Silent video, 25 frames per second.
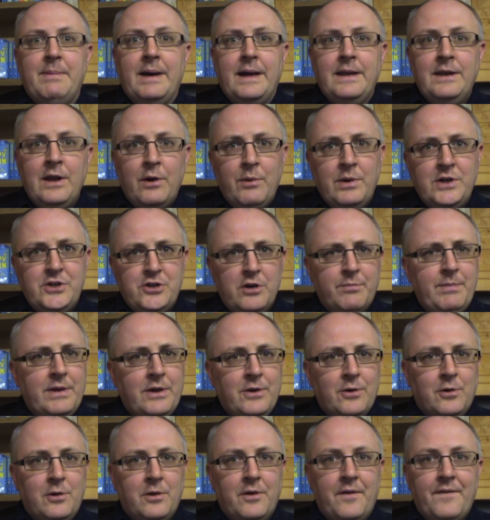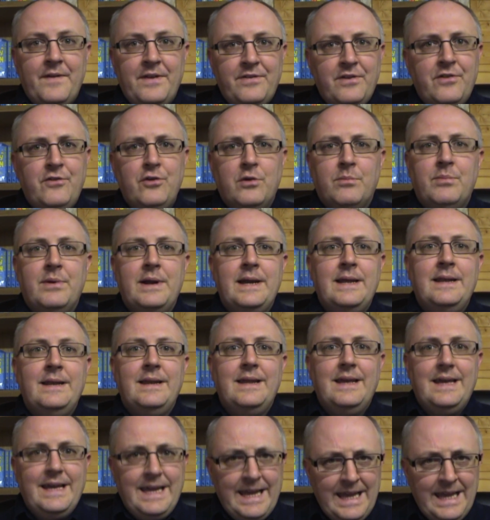I know it should be called This Is Your Brain